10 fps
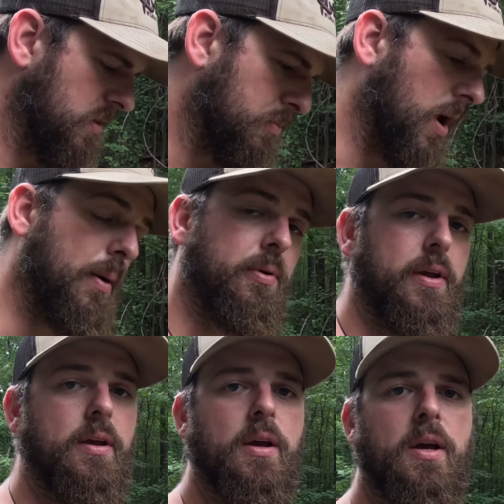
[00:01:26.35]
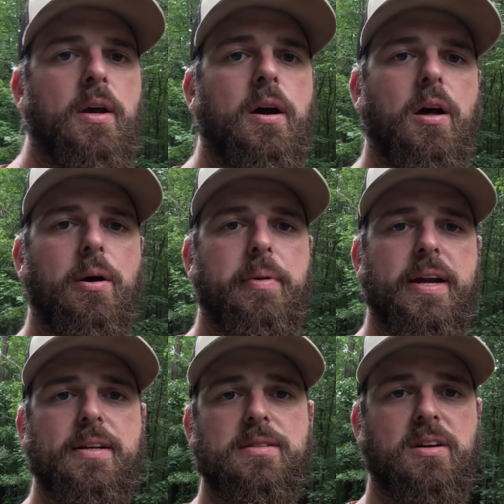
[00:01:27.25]
for the property. Um,
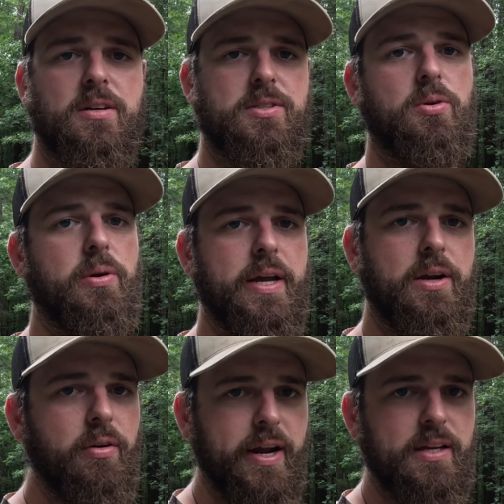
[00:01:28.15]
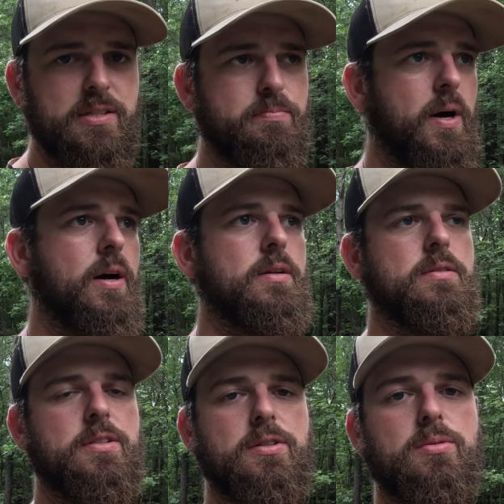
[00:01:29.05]
it is also a great spot
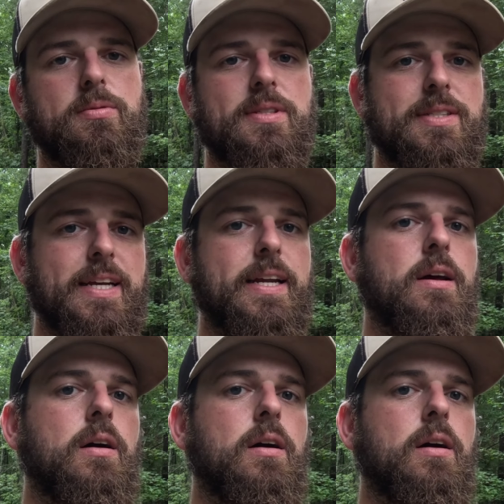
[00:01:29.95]
to sit and